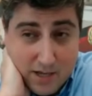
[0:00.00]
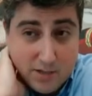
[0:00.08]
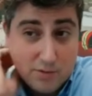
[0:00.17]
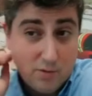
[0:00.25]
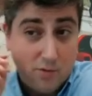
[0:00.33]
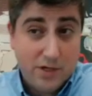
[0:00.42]

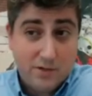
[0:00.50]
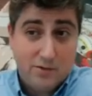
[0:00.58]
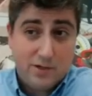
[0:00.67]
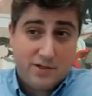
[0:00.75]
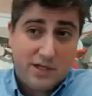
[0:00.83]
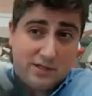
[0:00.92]
So what we
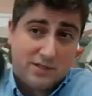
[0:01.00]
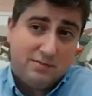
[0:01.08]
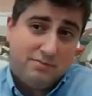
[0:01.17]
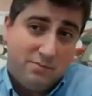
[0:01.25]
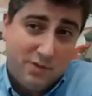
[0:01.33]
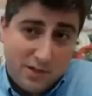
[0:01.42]
do is this.
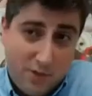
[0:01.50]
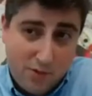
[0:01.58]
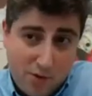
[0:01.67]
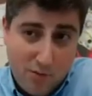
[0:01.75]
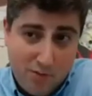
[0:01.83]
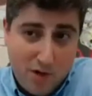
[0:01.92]
It's a
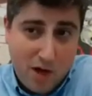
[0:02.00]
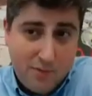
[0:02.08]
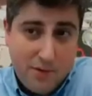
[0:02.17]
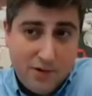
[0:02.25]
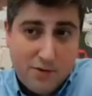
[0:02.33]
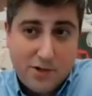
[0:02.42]
throwable
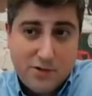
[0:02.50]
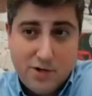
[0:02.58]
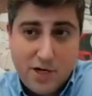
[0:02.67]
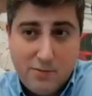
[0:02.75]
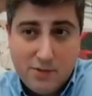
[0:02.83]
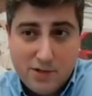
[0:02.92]
omnidirectional
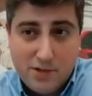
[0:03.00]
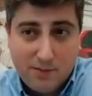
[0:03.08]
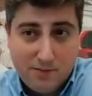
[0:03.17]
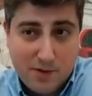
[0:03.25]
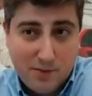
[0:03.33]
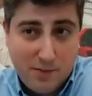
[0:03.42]
camera
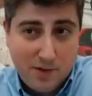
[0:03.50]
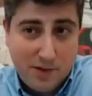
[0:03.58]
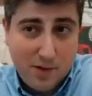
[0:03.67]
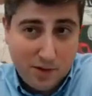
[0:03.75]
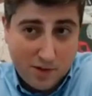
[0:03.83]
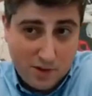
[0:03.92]
system, something that
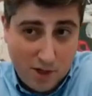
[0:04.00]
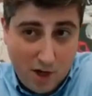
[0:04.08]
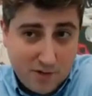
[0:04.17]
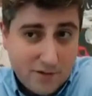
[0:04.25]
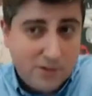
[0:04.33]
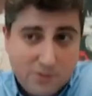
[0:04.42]
you can
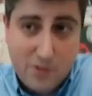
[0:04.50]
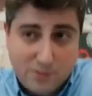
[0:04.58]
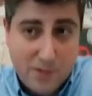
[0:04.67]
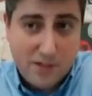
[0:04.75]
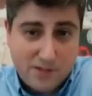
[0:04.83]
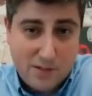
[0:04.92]
toss into a
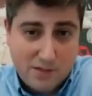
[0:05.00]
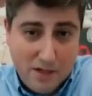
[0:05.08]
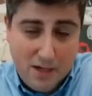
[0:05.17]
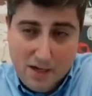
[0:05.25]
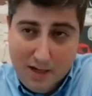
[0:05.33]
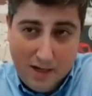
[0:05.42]
space
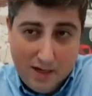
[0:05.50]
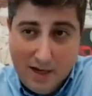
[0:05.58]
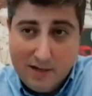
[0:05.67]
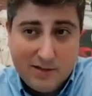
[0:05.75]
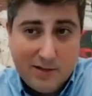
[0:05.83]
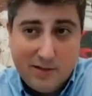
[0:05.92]
and
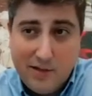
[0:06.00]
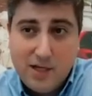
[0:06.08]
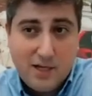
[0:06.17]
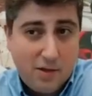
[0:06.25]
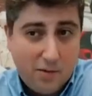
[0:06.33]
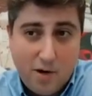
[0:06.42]
instantly
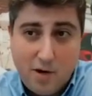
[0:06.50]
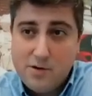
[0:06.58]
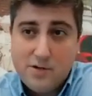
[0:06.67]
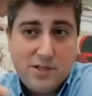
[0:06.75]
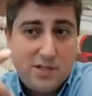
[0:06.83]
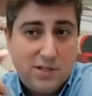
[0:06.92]
get a
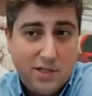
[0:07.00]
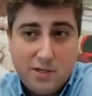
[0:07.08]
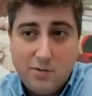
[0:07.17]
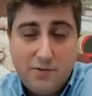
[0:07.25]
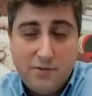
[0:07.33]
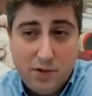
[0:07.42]
360
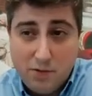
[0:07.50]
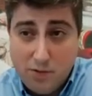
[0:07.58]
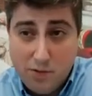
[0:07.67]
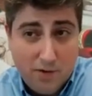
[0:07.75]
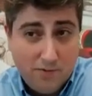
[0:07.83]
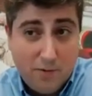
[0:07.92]
degree view
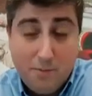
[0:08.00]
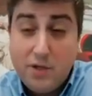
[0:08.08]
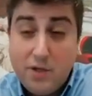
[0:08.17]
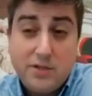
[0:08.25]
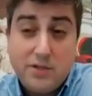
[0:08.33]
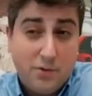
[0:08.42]
for
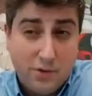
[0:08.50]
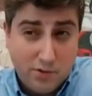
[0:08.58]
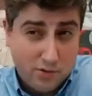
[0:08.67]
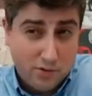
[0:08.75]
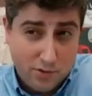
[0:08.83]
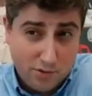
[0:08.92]
multiple
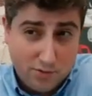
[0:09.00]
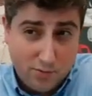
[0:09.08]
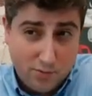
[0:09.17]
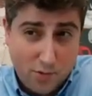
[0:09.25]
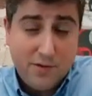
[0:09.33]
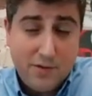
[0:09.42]
users
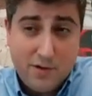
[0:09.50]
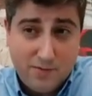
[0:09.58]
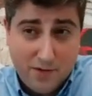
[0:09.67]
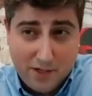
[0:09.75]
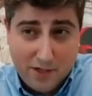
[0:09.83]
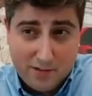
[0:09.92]
right on their
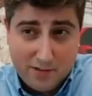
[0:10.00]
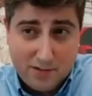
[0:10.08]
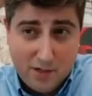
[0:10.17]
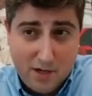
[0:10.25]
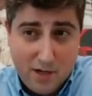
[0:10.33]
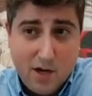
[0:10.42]
devices
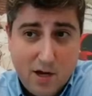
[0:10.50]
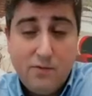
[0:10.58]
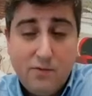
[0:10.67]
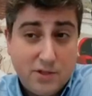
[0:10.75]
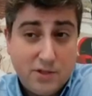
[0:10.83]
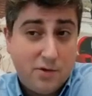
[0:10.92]
of
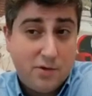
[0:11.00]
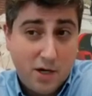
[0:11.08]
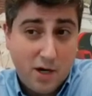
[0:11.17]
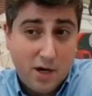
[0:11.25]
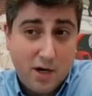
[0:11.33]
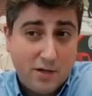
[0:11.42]
what's
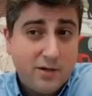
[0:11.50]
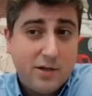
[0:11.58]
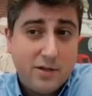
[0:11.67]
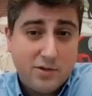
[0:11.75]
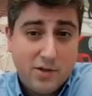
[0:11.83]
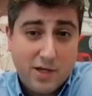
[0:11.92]
going on
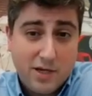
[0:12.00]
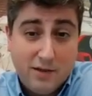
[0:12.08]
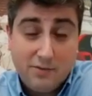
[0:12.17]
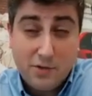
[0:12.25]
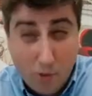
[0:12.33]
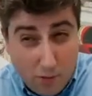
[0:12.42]
so they can
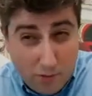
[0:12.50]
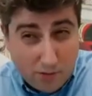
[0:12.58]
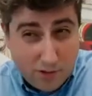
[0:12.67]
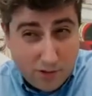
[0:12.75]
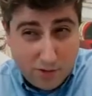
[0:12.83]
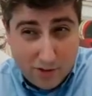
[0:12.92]
have total
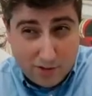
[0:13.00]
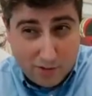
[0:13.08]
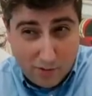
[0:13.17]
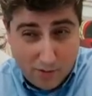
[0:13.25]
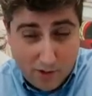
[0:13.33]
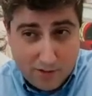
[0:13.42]

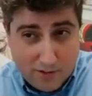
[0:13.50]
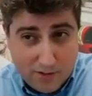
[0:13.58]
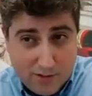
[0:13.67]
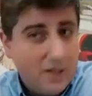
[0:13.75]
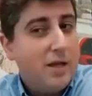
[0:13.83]
situational awareness